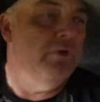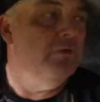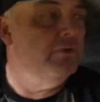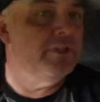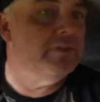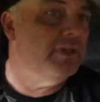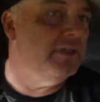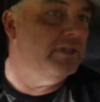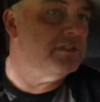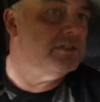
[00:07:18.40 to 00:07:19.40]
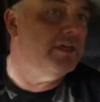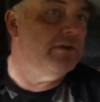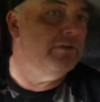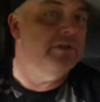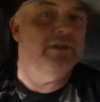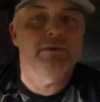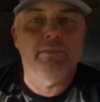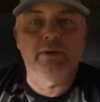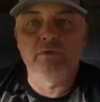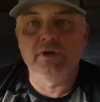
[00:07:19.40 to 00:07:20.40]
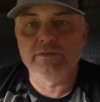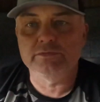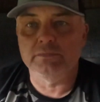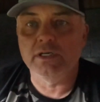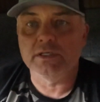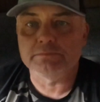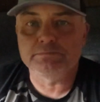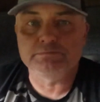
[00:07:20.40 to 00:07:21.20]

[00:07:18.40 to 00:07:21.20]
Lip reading: if that thing gets settled in here, maybe we'll have some luck.